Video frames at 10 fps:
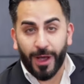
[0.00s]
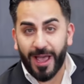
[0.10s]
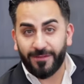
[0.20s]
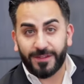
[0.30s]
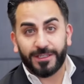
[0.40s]
to
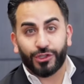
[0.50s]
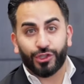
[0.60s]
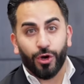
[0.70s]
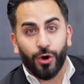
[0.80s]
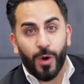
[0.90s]
have this
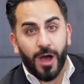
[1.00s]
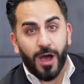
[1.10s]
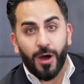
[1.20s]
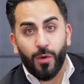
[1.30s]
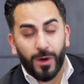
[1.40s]

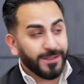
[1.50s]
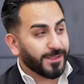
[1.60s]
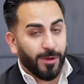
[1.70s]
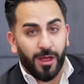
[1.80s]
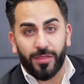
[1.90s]
show
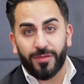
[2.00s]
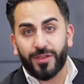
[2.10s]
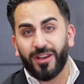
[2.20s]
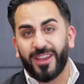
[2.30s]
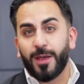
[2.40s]
once a
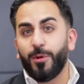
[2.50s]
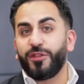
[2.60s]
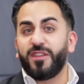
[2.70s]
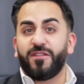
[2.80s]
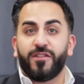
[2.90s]
month talking
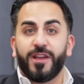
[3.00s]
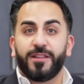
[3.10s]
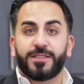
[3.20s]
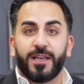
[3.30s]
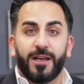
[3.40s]
about
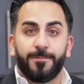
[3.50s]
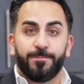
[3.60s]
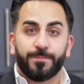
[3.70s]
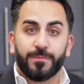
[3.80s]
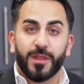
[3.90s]
different
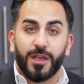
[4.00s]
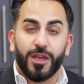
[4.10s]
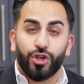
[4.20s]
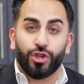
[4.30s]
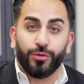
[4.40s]

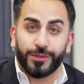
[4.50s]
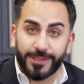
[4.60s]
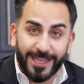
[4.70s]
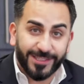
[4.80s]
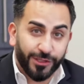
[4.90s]
issues
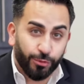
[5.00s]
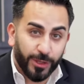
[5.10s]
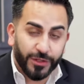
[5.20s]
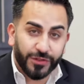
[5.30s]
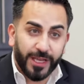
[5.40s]
that's in
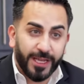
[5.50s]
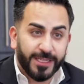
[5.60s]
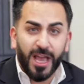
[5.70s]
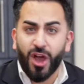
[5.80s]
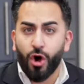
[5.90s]
real
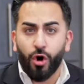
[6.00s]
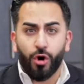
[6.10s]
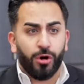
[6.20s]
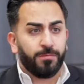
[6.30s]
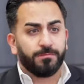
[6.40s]
estate,
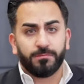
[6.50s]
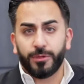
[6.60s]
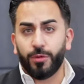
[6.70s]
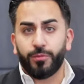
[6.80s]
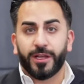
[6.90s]
or
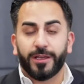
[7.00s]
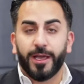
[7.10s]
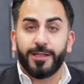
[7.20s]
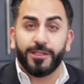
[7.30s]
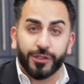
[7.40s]
bring
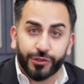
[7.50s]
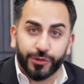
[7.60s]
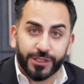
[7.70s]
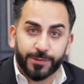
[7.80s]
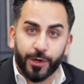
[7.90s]

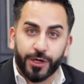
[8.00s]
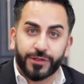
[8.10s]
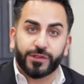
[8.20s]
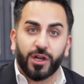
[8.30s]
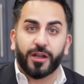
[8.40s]
industry
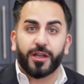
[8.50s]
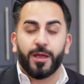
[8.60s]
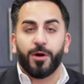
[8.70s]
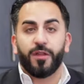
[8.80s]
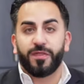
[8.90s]
experts talking
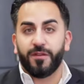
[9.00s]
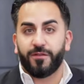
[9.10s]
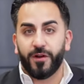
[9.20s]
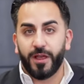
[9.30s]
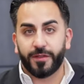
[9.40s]
about
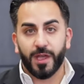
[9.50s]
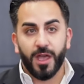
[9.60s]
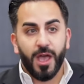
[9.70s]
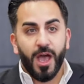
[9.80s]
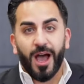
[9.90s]
different
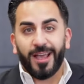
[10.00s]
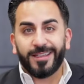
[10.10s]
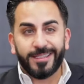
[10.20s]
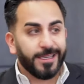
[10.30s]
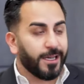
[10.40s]

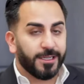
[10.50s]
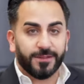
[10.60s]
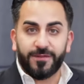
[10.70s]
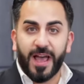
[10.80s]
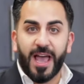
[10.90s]

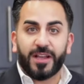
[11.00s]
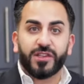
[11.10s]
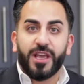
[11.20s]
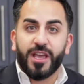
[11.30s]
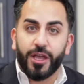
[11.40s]
ideas,
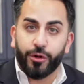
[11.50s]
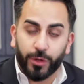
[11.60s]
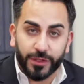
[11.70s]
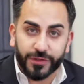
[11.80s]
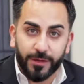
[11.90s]
facts in
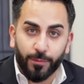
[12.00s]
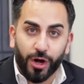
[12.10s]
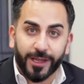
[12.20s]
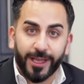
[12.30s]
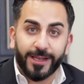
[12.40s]
real estate
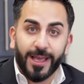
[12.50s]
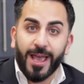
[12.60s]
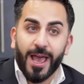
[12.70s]
market.